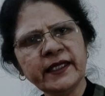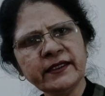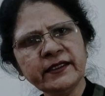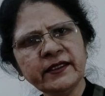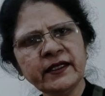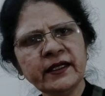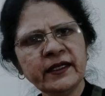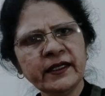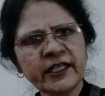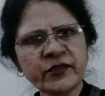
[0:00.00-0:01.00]
then
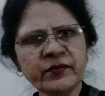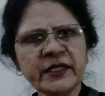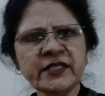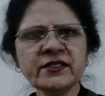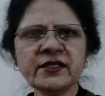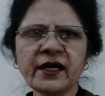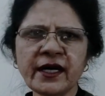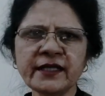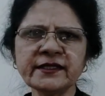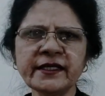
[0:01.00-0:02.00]
it means
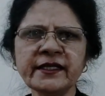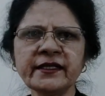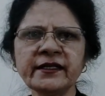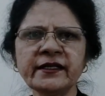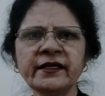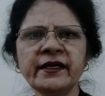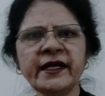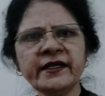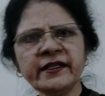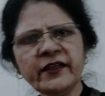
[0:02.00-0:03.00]
arsenic.
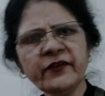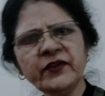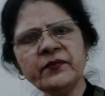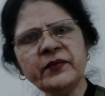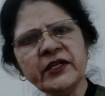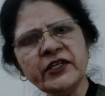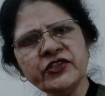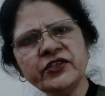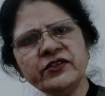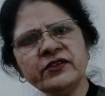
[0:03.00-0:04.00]
And if the
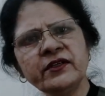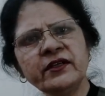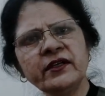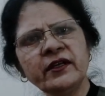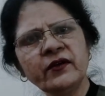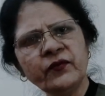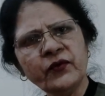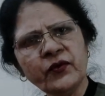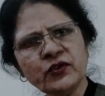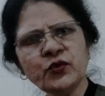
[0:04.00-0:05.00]
patient
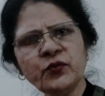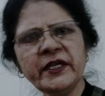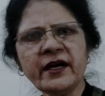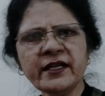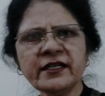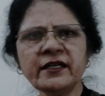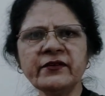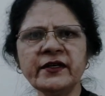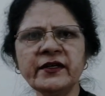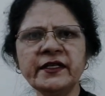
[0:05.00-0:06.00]
wants to be
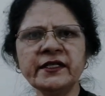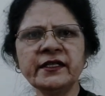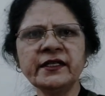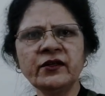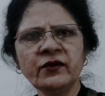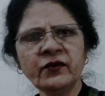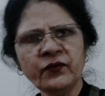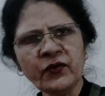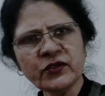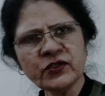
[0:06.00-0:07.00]
uncovered,
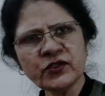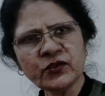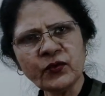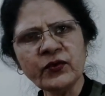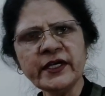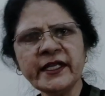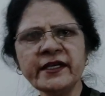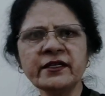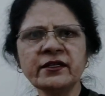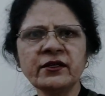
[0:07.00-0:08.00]
wants cold
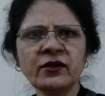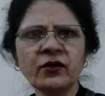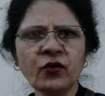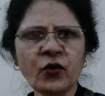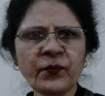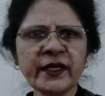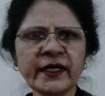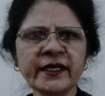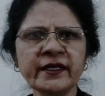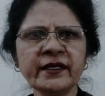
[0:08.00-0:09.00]
air,
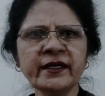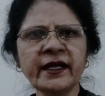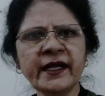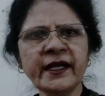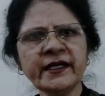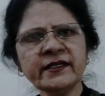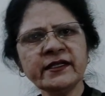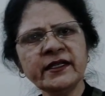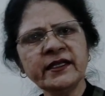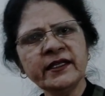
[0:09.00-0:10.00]
open air, and
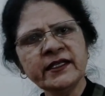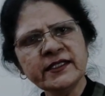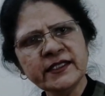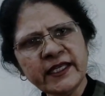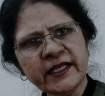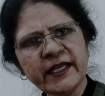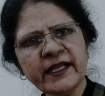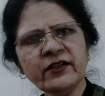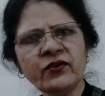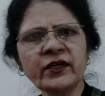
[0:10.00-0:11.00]

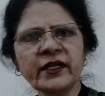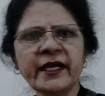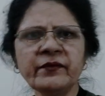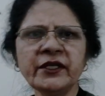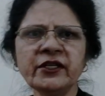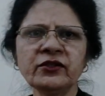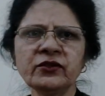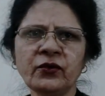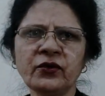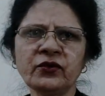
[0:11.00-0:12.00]
cecal core can be
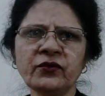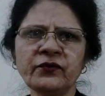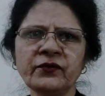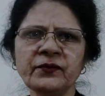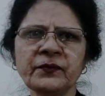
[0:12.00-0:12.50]
thought of.